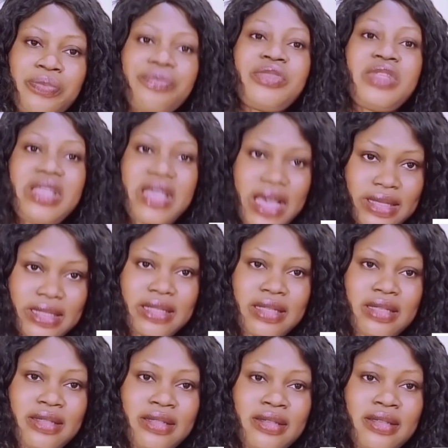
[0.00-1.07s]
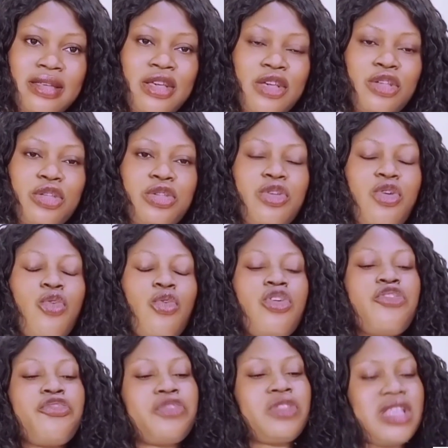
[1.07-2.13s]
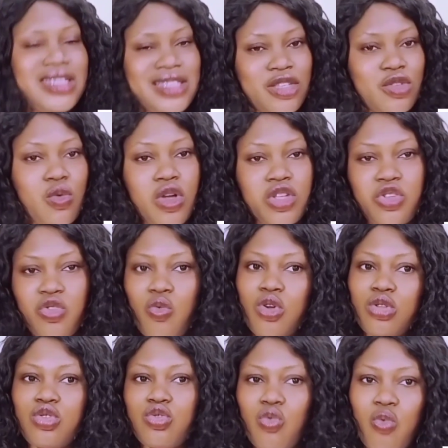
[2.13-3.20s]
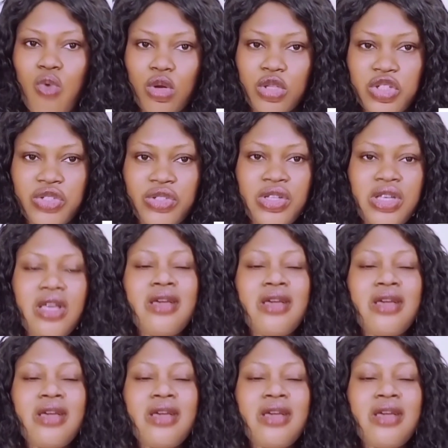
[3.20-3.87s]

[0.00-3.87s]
Yes. So if this is what you want to watch,